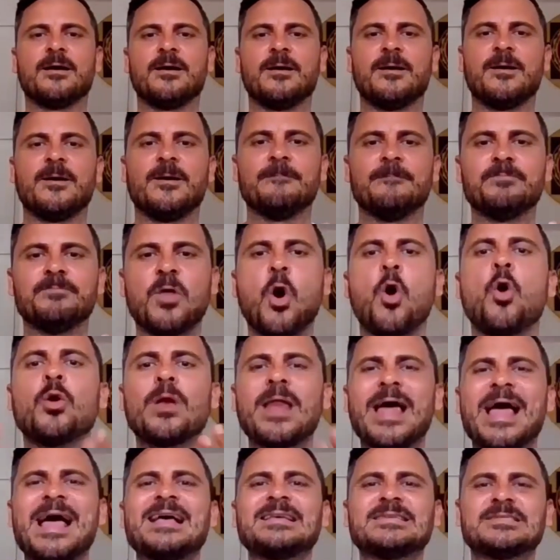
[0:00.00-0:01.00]
um,
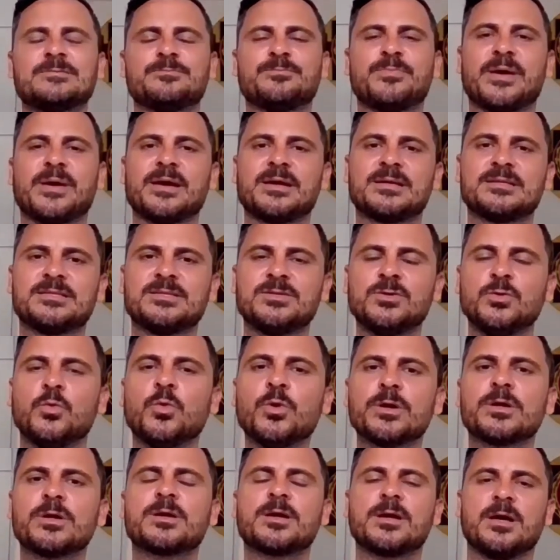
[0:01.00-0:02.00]
all aspects, you
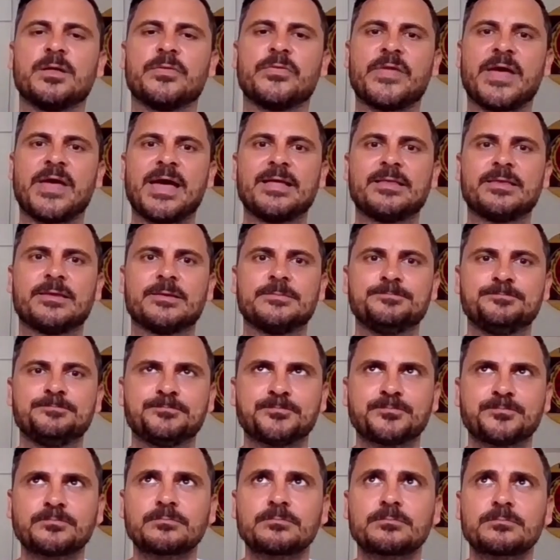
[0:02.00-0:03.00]
work on that
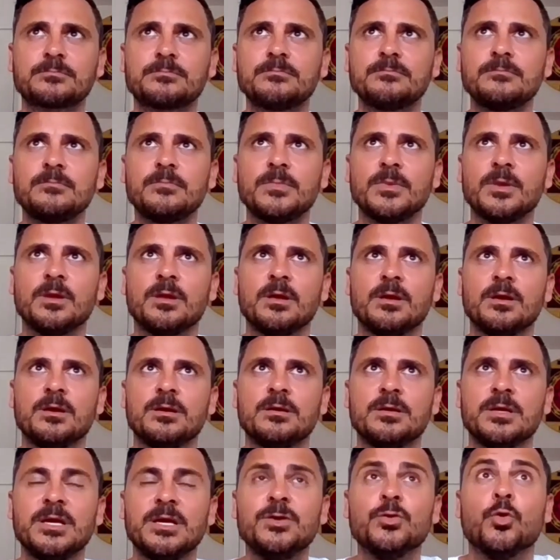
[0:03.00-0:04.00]

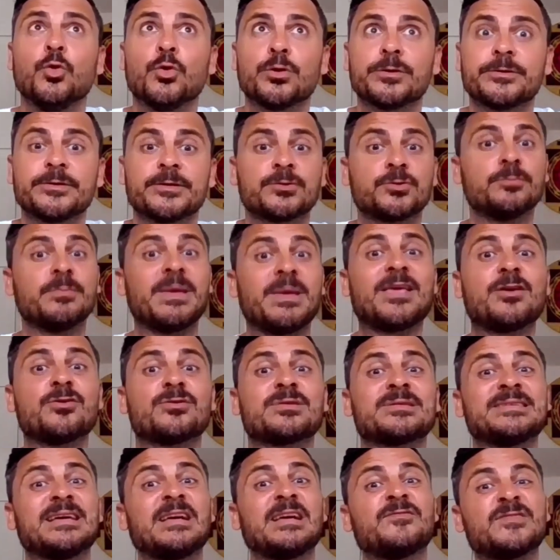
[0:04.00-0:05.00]
in order to make
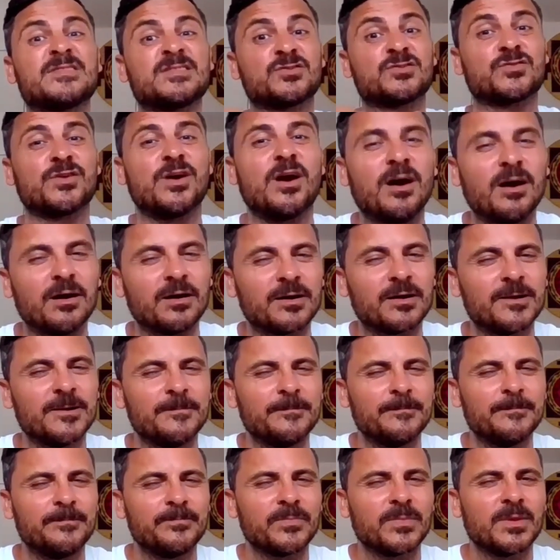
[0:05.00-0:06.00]
yourself strong,
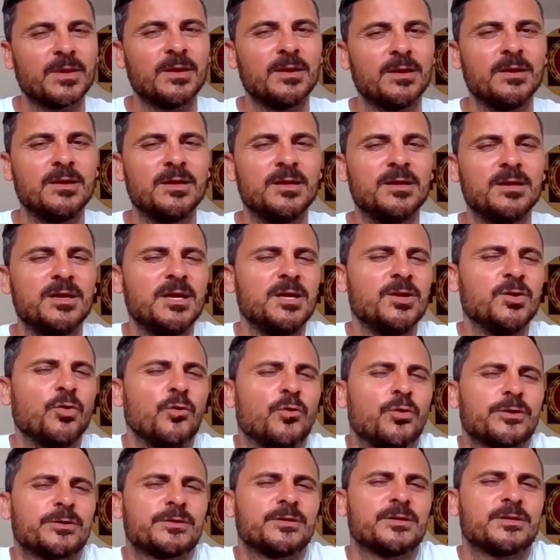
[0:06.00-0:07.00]
in
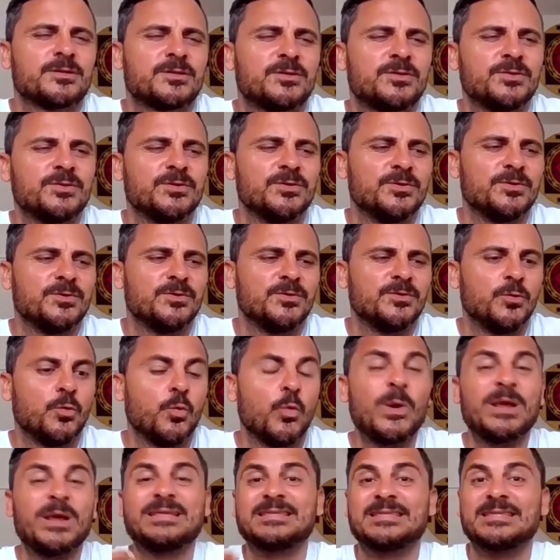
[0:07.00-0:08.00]
order to
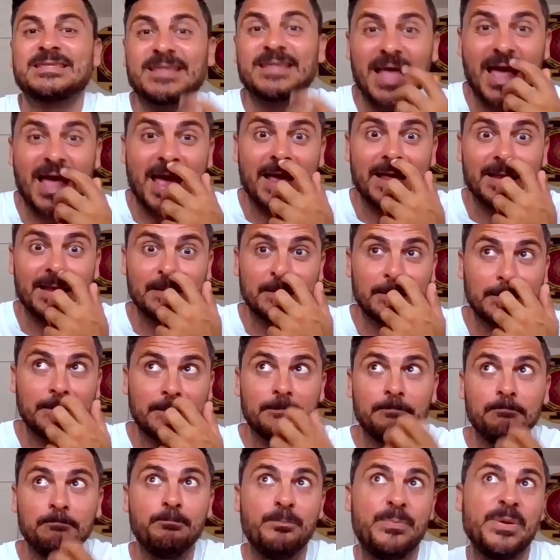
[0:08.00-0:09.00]

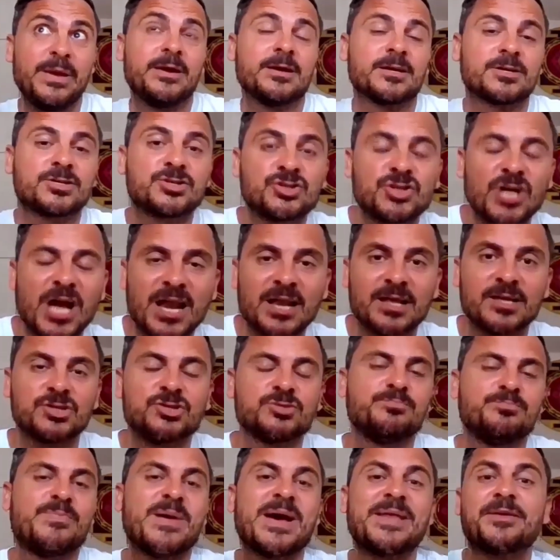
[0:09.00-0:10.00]
withstand bigger
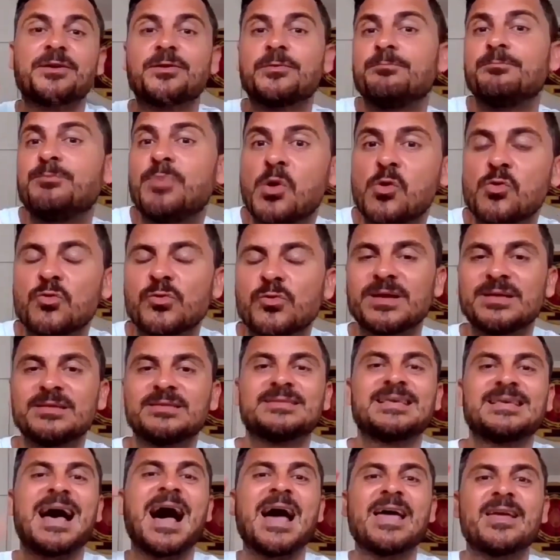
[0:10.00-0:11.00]
challenge, better
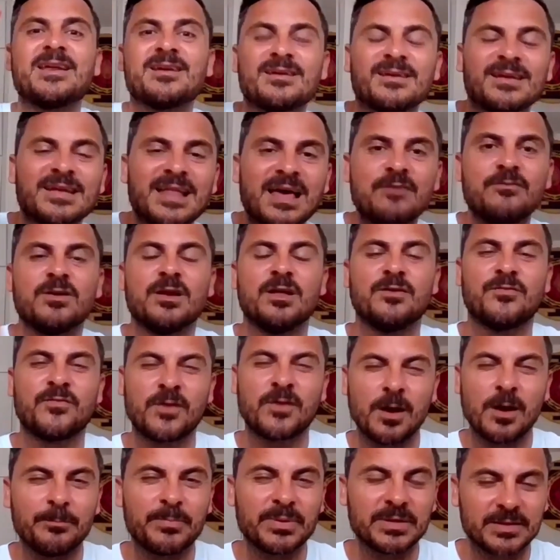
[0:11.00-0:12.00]
opponents, higher level
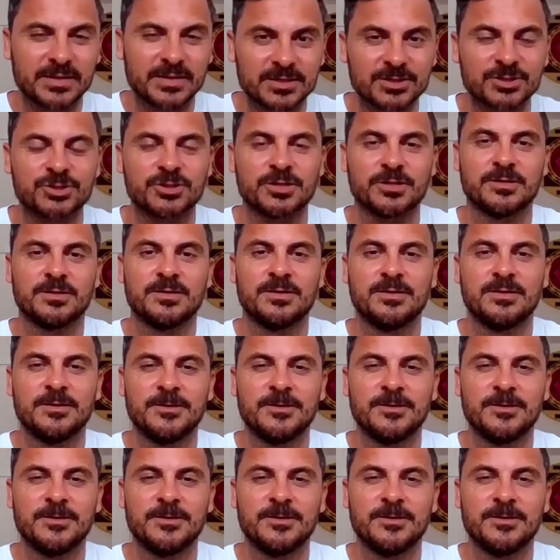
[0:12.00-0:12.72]
of competition.